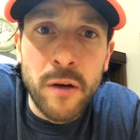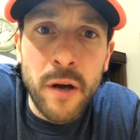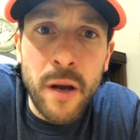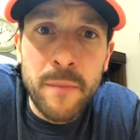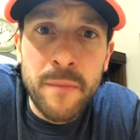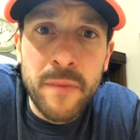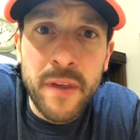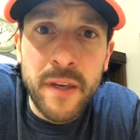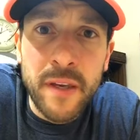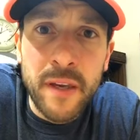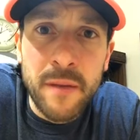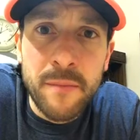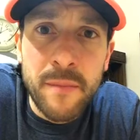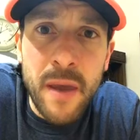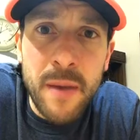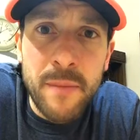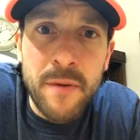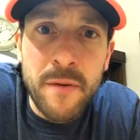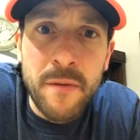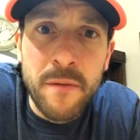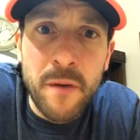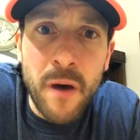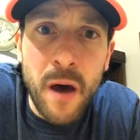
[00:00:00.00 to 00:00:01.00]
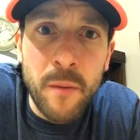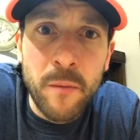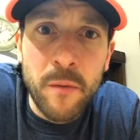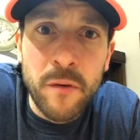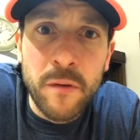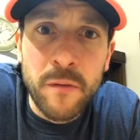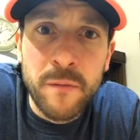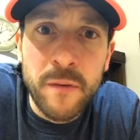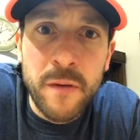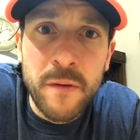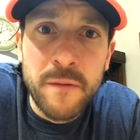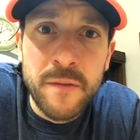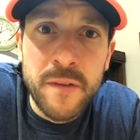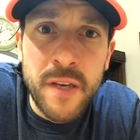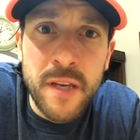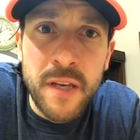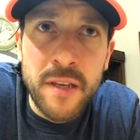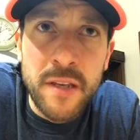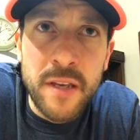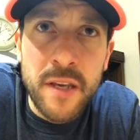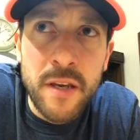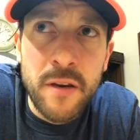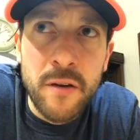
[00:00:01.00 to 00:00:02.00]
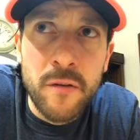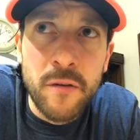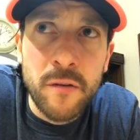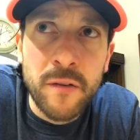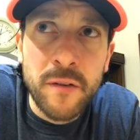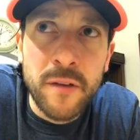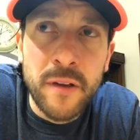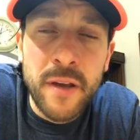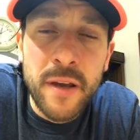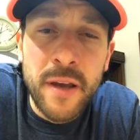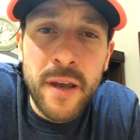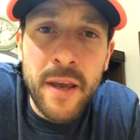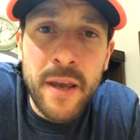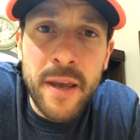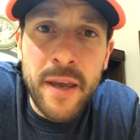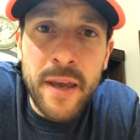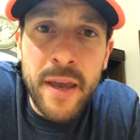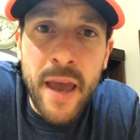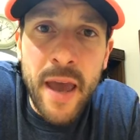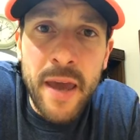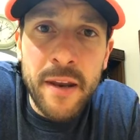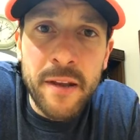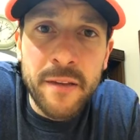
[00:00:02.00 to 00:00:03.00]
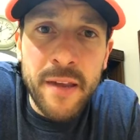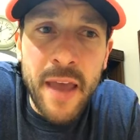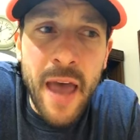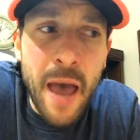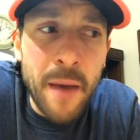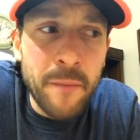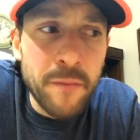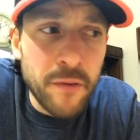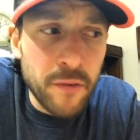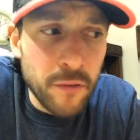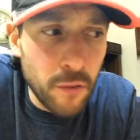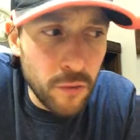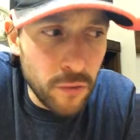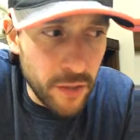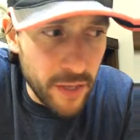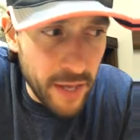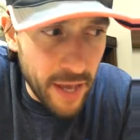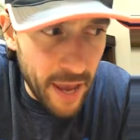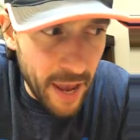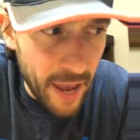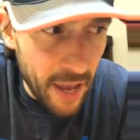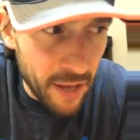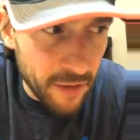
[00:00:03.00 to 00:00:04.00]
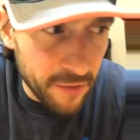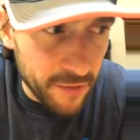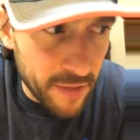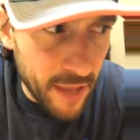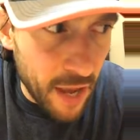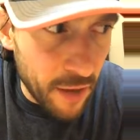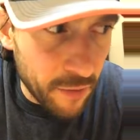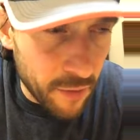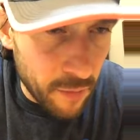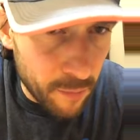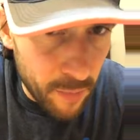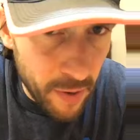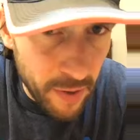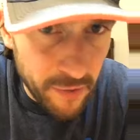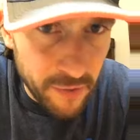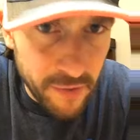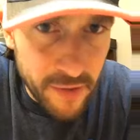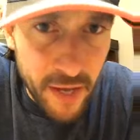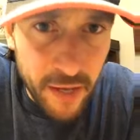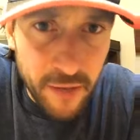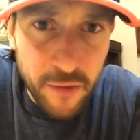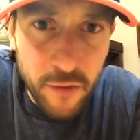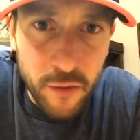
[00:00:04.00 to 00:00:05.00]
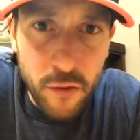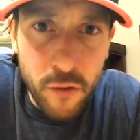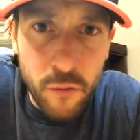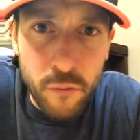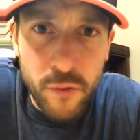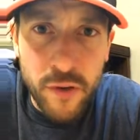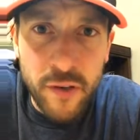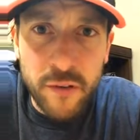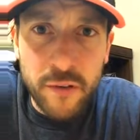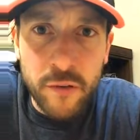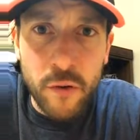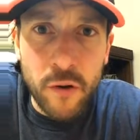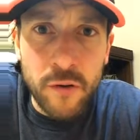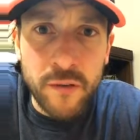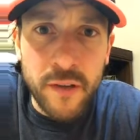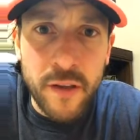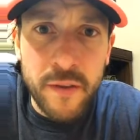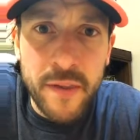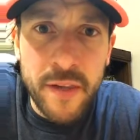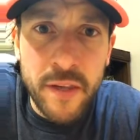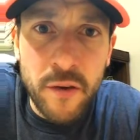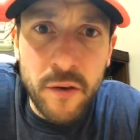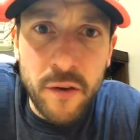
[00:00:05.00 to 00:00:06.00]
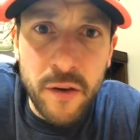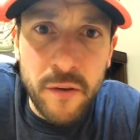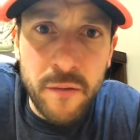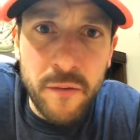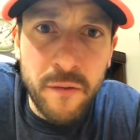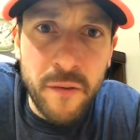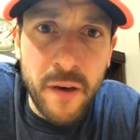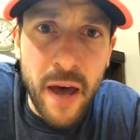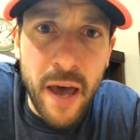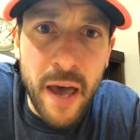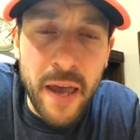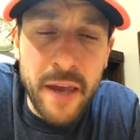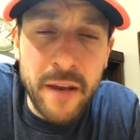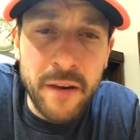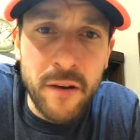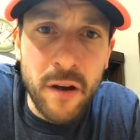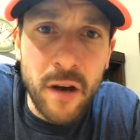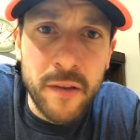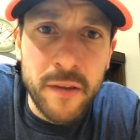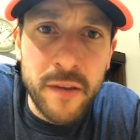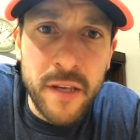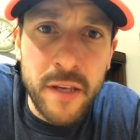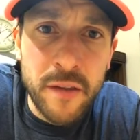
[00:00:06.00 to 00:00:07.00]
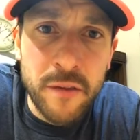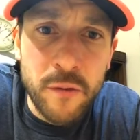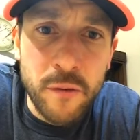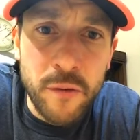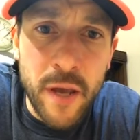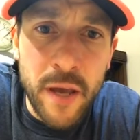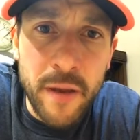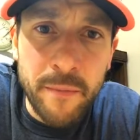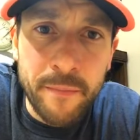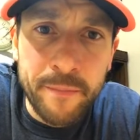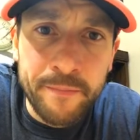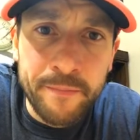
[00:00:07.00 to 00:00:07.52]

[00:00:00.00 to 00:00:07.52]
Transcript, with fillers: I'm thinking maybe almost 15 years and it's absolutely hands down the best technical resource I think you can find on the internet.